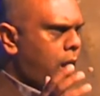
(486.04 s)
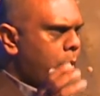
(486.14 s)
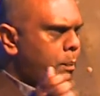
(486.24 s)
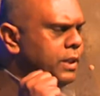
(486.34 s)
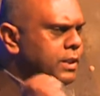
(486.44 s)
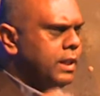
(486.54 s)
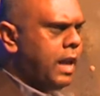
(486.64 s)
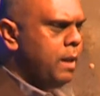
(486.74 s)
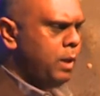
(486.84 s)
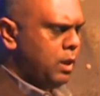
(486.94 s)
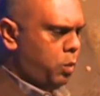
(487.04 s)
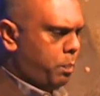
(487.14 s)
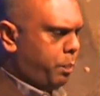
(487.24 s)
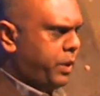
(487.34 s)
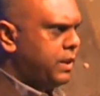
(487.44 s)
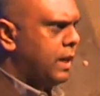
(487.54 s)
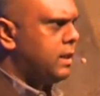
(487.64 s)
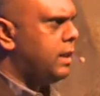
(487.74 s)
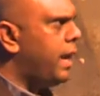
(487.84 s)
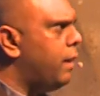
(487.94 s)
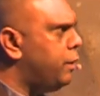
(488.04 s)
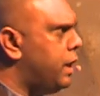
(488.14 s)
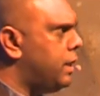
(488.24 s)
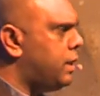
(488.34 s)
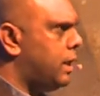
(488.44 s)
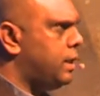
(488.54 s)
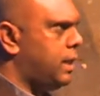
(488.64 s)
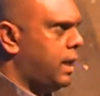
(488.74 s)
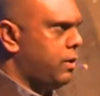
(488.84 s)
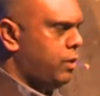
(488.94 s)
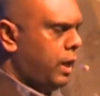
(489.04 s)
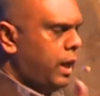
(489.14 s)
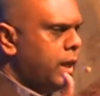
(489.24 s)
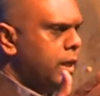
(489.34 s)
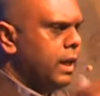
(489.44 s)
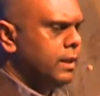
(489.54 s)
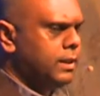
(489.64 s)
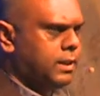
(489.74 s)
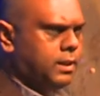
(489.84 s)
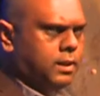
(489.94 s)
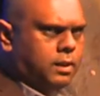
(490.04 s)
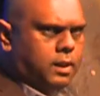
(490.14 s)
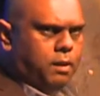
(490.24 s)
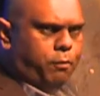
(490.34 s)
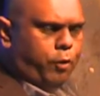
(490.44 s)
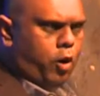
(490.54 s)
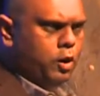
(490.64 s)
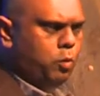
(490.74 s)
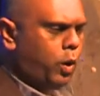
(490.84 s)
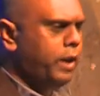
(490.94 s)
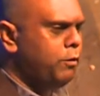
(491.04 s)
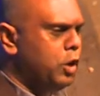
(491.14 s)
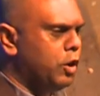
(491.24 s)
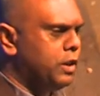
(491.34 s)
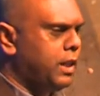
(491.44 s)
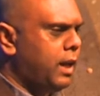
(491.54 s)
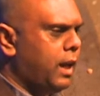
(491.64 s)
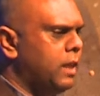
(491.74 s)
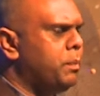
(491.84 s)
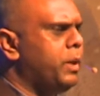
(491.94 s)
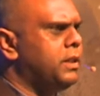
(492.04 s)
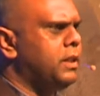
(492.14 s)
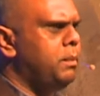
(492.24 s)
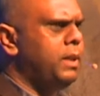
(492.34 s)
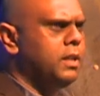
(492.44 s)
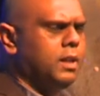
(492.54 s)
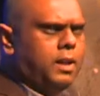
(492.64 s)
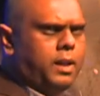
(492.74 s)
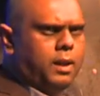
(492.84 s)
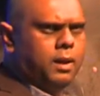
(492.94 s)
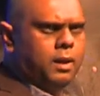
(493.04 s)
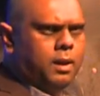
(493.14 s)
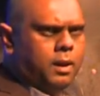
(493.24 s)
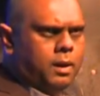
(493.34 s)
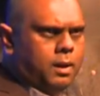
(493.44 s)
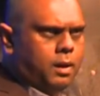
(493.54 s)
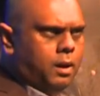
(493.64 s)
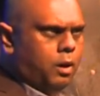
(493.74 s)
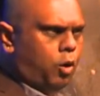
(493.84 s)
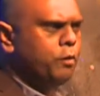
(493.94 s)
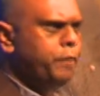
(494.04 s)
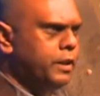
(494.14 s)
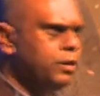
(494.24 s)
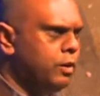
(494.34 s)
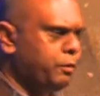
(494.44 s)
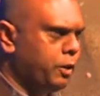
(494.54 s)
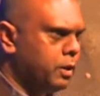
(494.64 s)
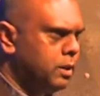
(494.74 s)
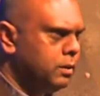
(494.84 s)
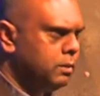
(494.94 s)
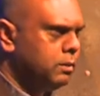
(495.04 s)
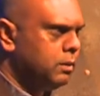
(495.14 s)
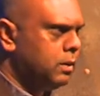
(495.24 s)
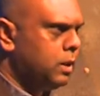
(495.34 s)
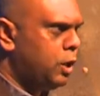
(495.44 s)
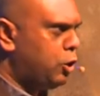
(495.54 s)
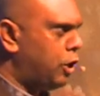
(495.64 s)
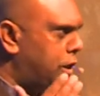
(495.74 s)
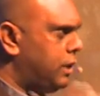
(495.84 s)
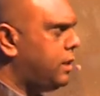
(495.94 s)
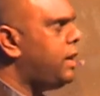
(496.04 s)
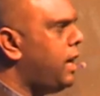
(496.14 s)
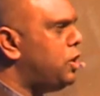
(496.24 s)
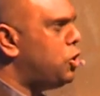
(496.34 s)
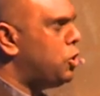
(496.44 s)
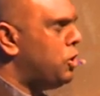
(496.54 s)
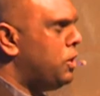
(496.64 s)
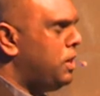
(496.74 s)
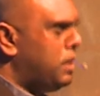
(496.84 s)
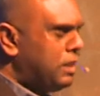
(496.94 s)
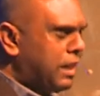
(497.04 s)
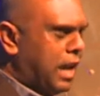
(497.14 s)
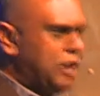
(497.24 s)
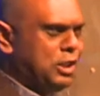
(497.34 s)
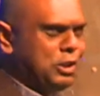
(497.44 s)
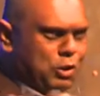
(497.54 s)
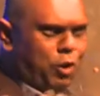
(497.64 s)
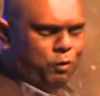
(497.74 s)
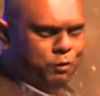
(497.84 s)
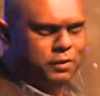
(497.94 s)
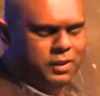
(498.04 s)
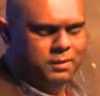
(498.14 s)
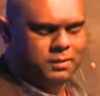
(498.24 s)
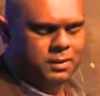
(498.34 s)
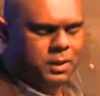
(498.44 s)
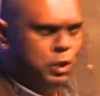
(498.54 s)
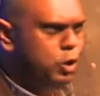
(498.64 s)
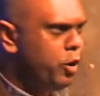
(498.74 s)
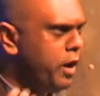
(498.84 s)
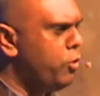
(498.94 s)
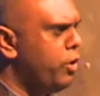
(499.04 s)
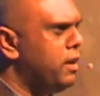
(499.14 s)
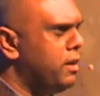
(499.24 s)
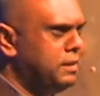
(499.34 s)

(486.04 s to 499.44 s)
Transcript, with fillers: Person came in, we presented the evidence and said, yes, the fraud, whatever you got to say, and the person immediately confessed to the fraud. So at this stage, the case is solved. Do you agree?